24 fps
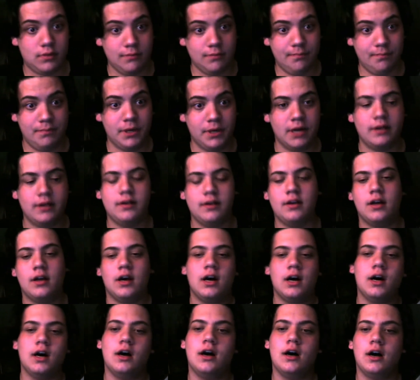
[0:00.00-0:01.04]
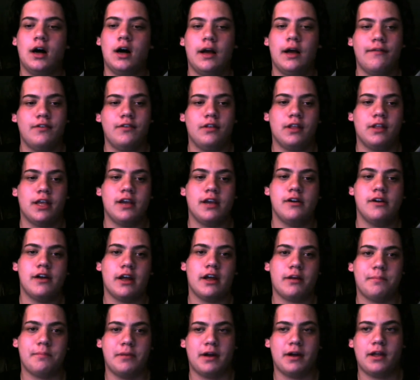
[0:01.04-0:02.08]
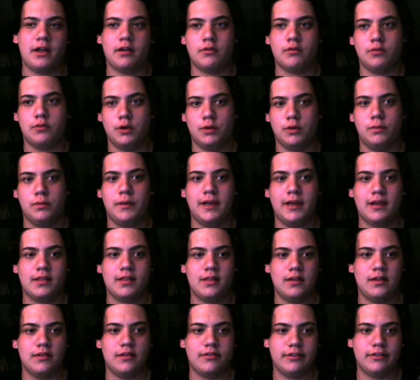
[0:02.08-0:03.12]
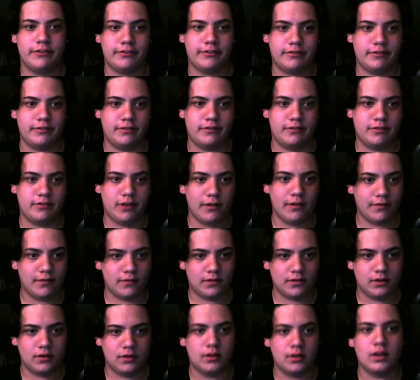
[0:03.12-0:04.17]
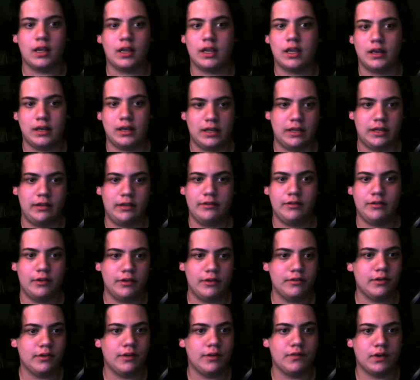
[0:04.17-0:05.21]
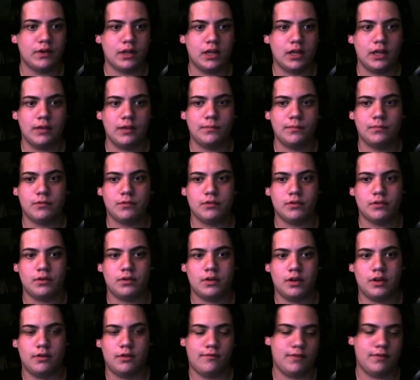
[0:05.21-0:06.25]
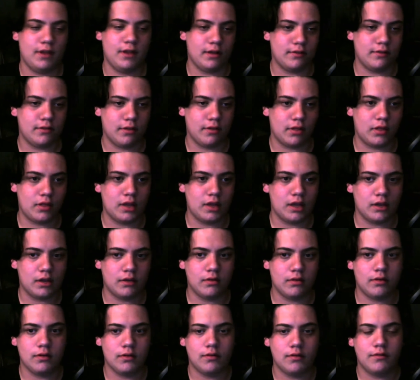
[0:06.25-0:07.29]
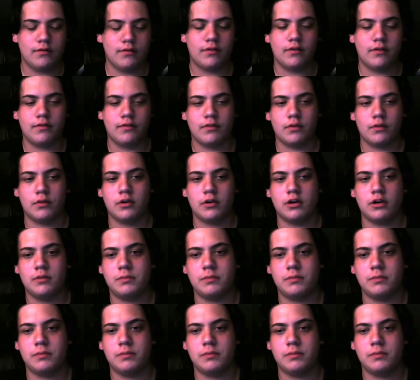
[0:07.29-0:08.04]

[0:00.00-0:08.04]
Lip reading: But I feel like Aaron Ekblad would make this an easy 7 games if that's a thing for Florida.